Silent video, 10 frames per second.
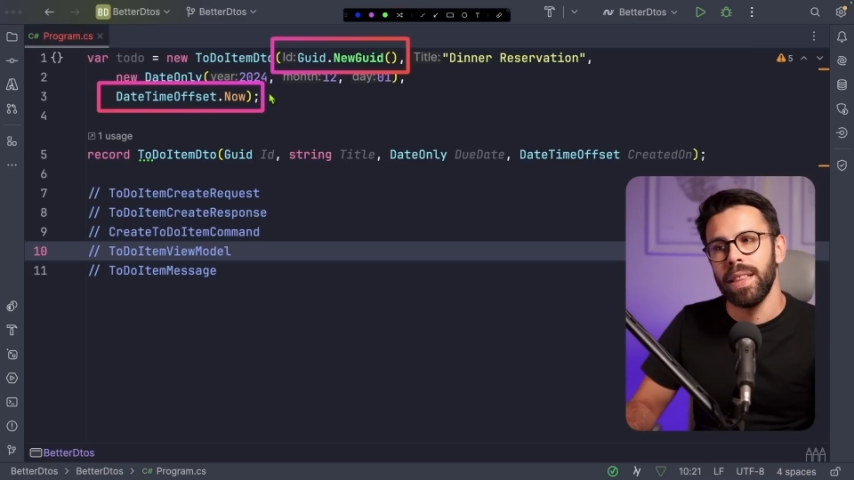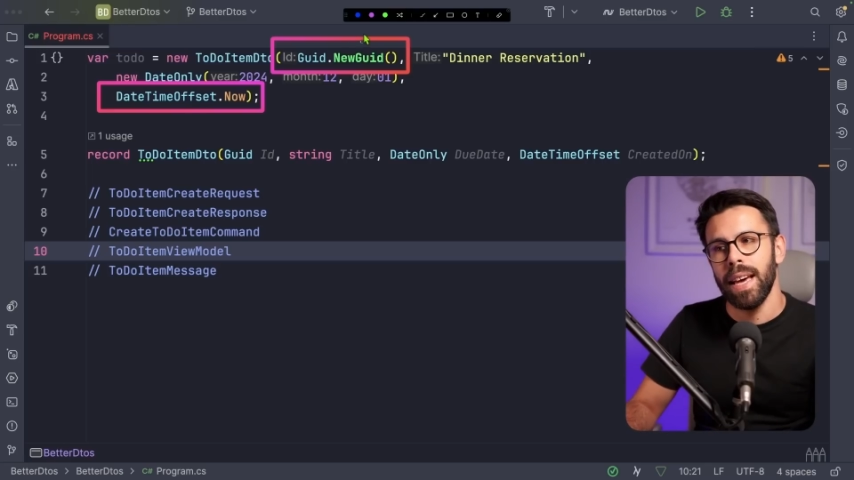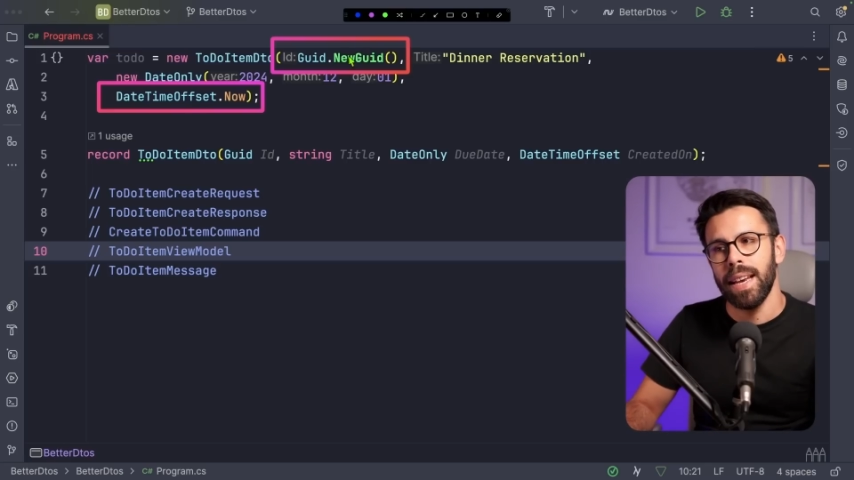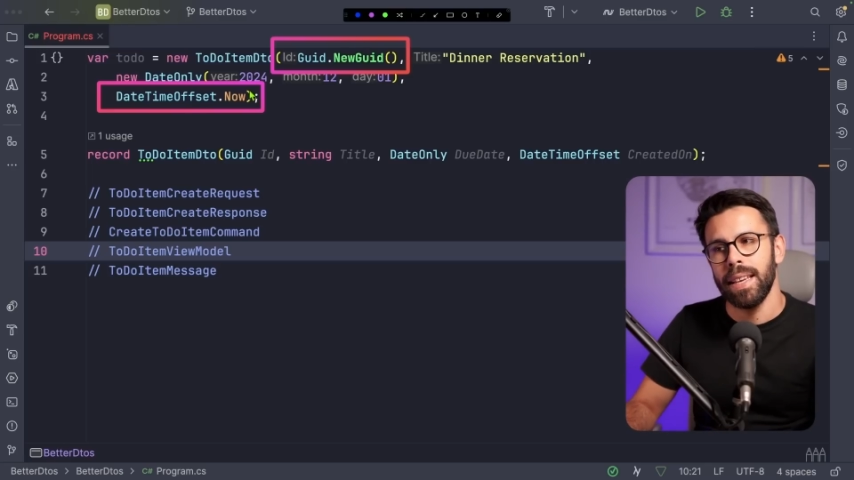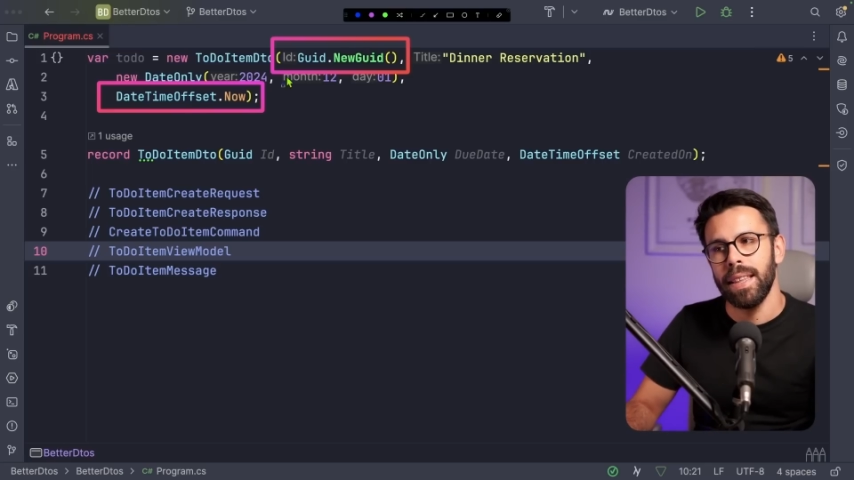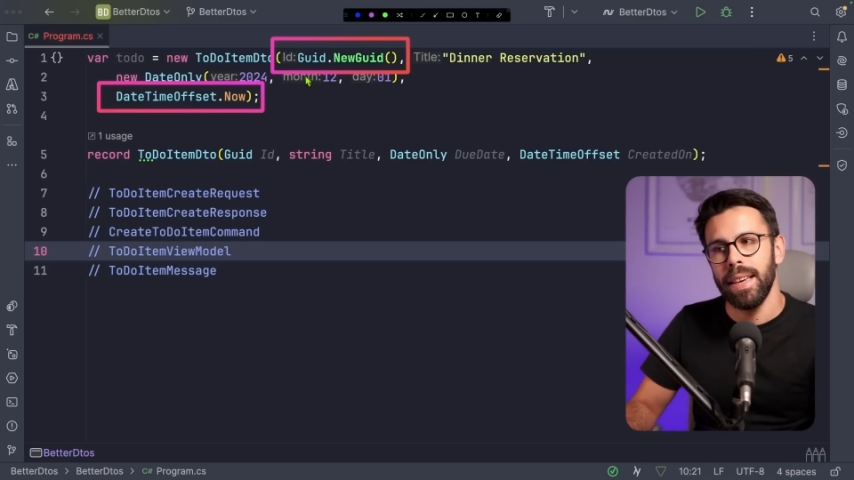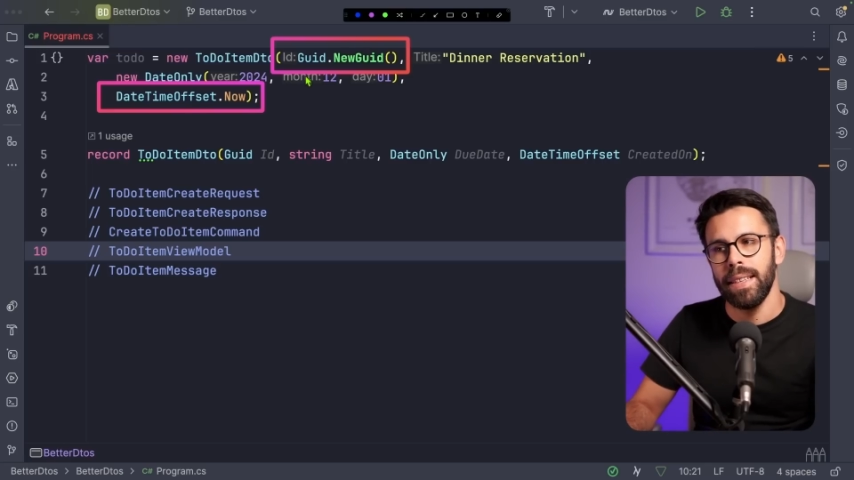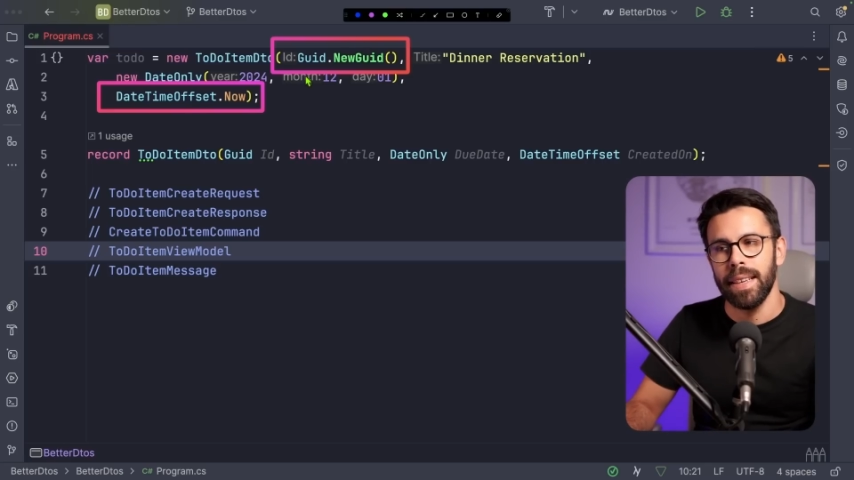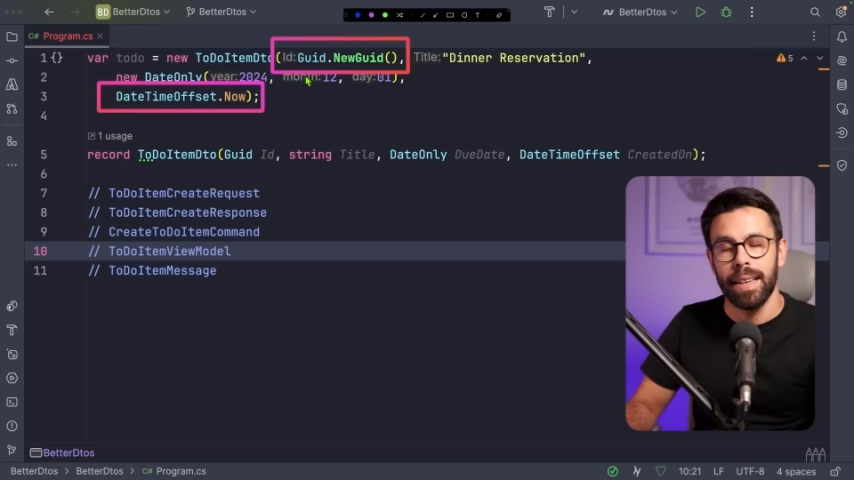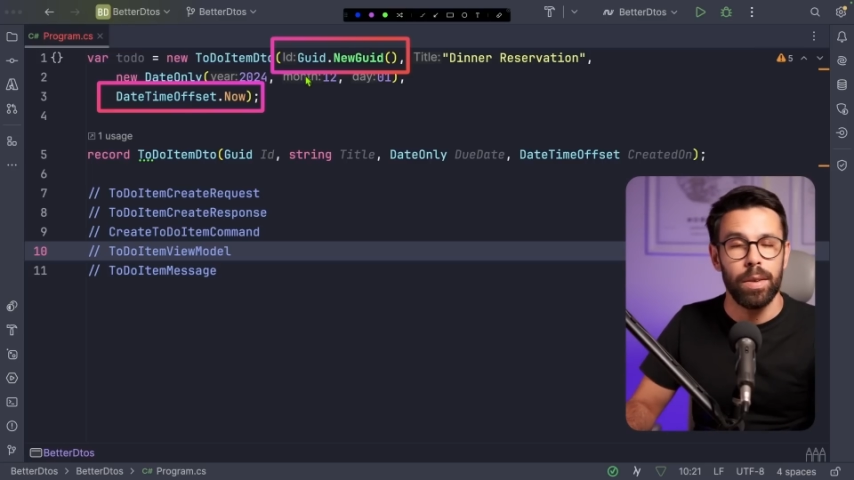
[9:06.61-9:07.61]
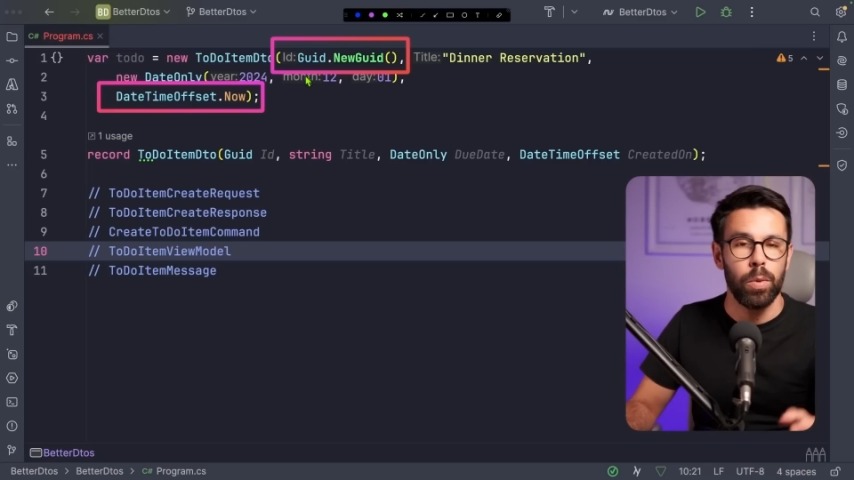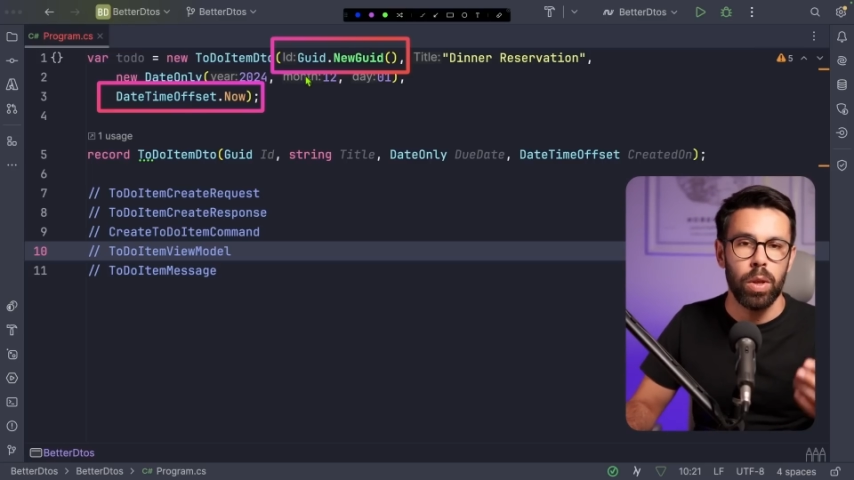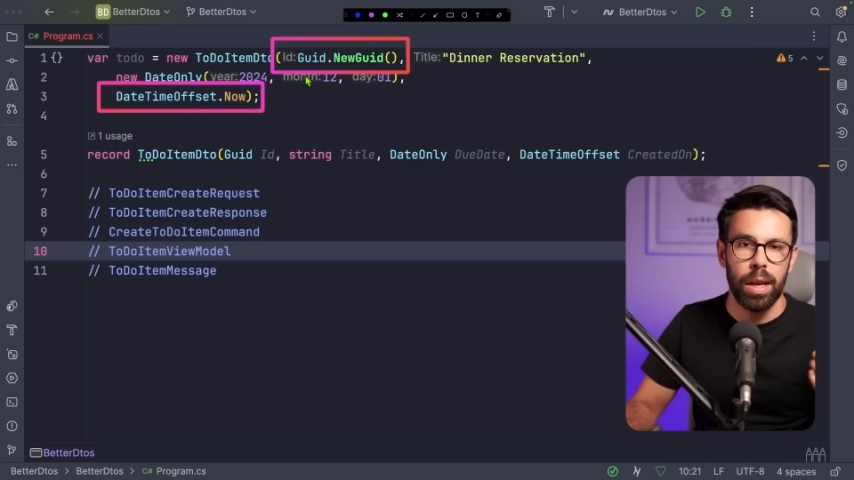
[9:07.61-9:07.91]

that data will